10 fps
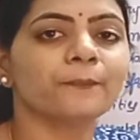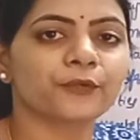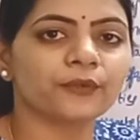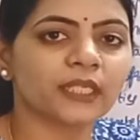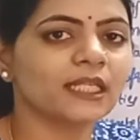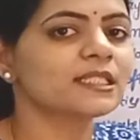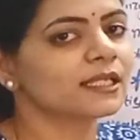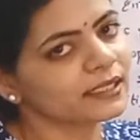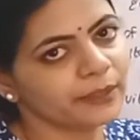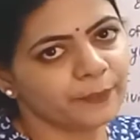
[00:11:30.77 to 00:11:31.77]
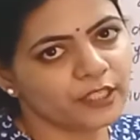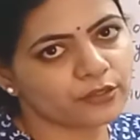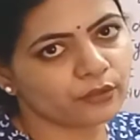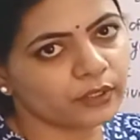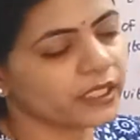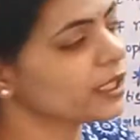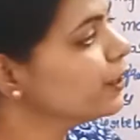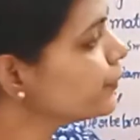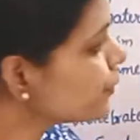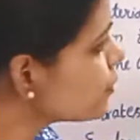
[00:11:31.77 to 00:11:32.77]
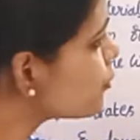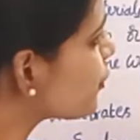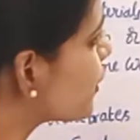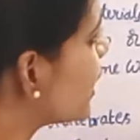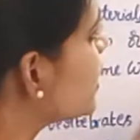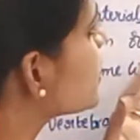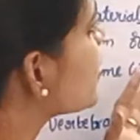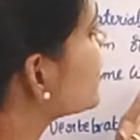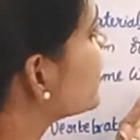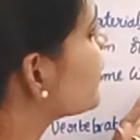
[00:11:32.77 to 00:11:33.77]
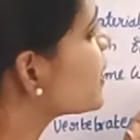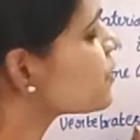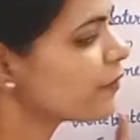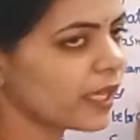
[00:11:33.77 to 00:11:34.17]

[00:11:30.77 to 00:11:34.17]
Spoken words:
proteins and lipids only. Those proteins and lipids,